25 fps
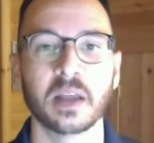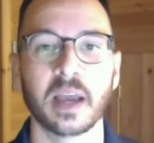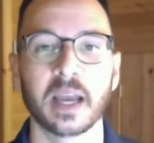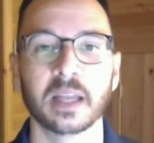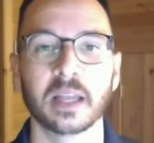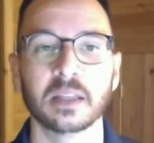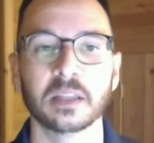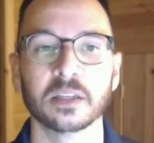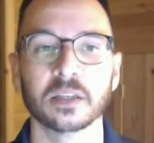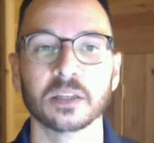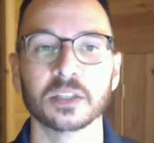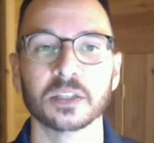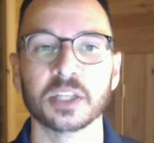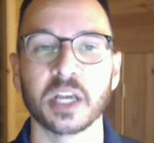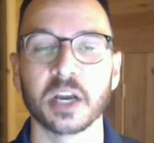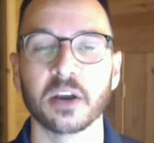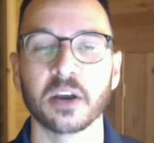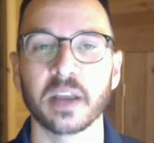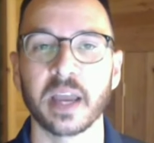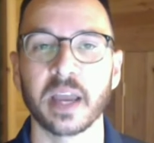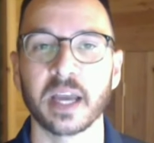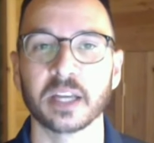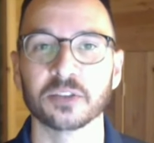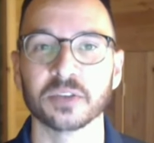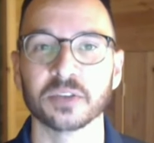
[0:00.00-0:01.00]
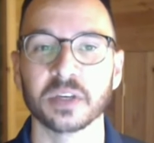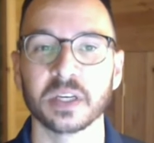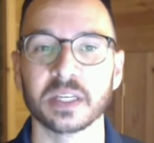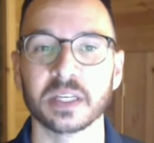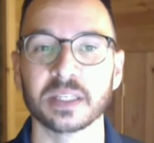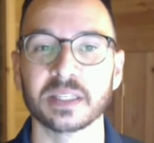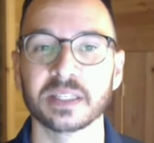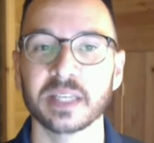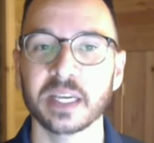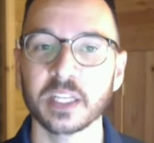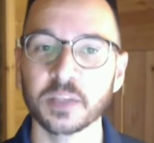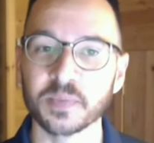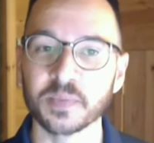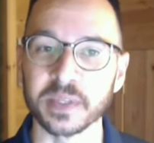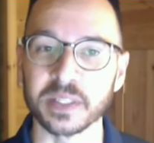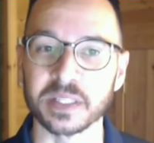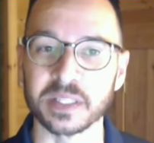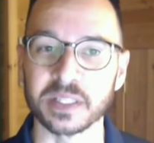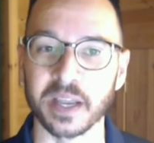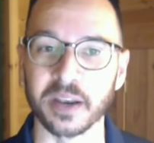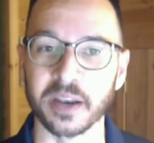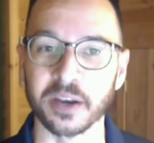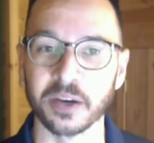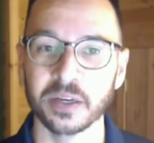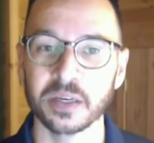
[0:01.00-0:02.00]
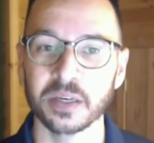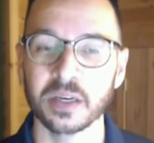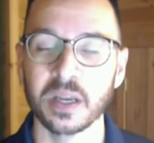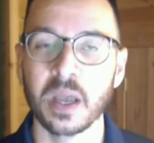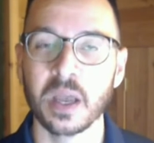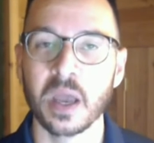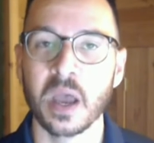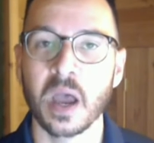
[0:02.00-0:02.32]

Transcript: Adler Geriatric Assessment Center,